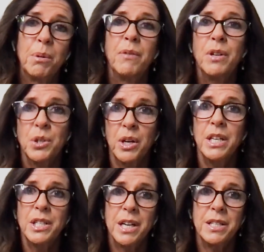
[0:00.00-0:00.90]
But if you try
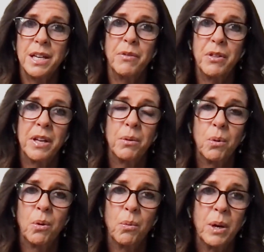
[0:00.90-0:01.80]
and change everything
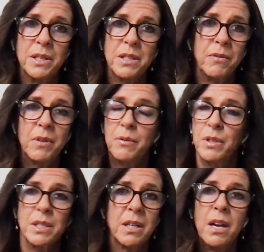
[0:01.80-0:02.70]
all at once, if
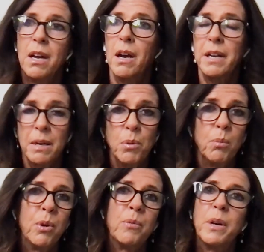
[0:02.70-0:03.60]
it's, I need more
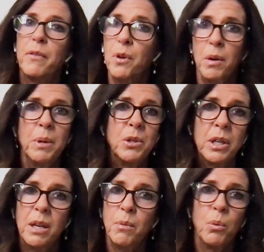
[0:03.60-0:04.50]
movement, I've got to be
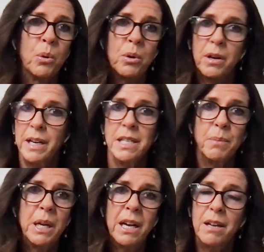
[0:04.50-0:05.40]
drinking more water, I need to
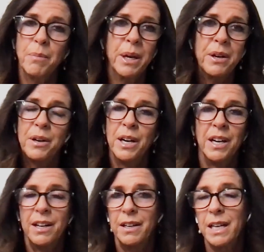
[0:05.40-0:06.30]
be eating better,
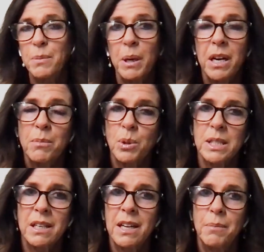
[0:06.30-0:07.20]
I need to be getting more
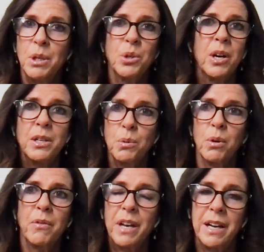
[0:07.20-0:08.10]
sleep, you try and do all
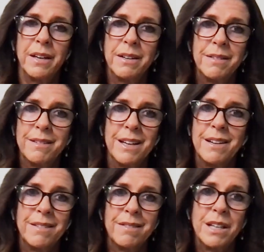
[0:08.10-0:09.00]
of that,
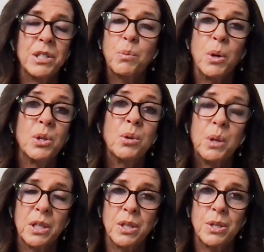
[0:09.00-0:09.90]
they just won't do
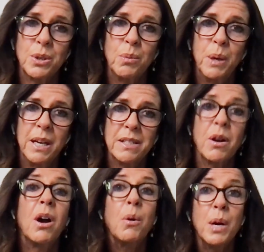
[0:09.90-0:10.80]
it because it's too big. So
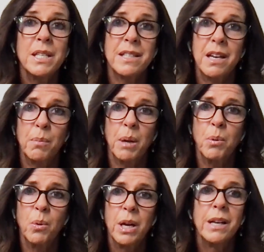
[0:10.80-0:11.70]
I always say to
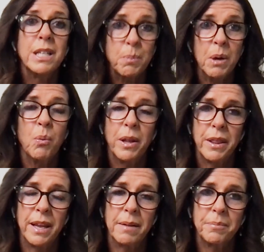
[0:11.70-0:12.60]
people, let's pick one
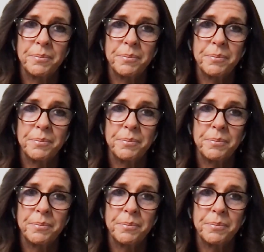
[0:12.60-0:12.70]
thing.